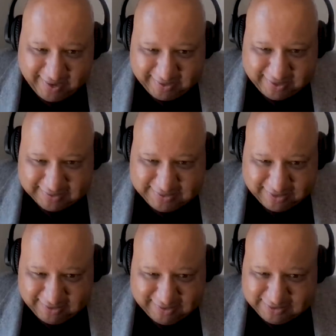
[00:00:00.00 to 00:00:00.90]
i gotta
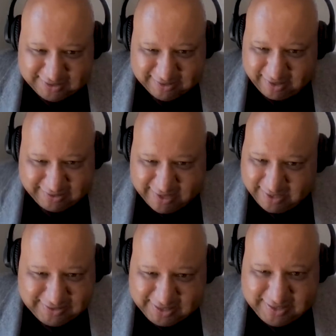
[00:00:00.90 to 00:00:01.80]
tell you to like
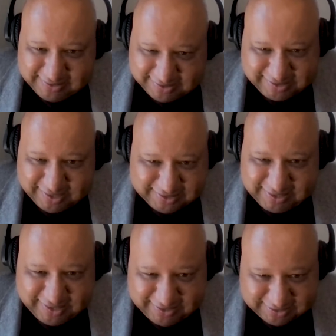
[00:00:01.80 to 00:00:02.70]

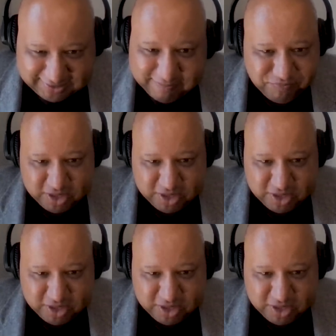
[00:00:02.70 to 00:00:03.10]
1960s